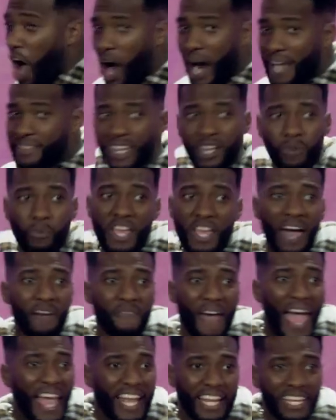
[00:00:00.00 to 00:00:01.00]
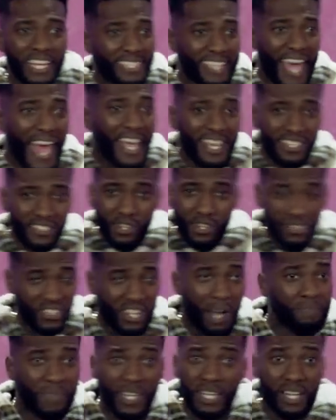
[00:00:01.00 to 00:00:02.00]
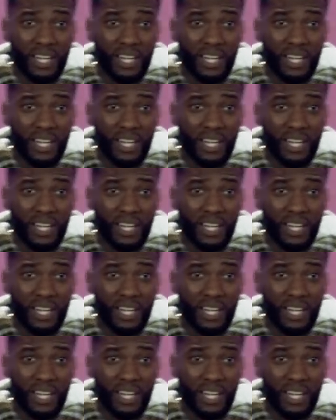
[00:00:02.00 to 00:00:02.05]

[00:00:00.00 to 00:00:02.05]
I think we have 80 days or something